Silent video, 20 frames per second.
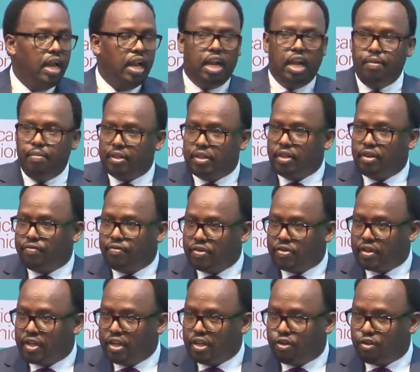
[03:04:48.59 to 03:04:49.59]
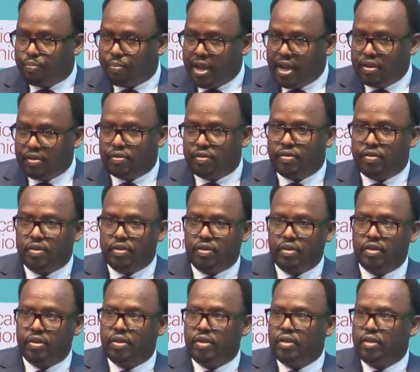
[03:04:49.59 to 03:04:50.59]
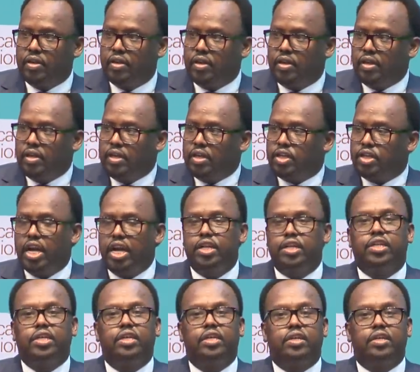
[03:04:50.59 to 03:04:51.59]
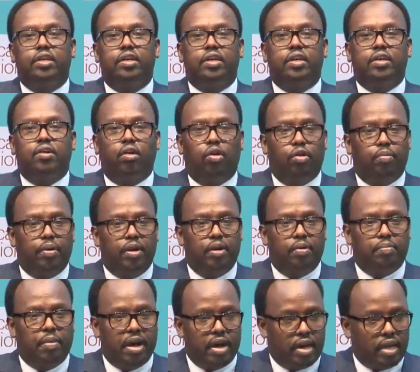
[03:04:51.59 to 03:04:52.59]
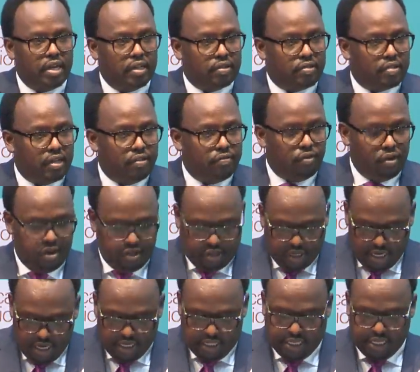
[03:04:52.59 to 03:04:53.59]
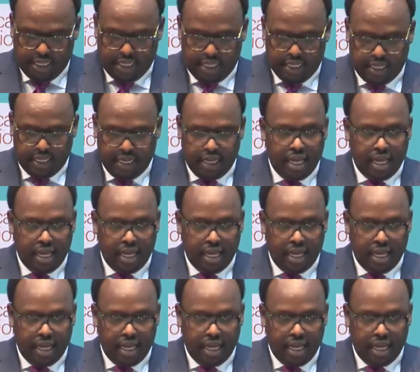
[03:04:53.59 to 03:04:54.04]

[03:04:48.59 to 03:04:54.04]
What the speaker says: Limited fiscal space, changing global markets and volatility,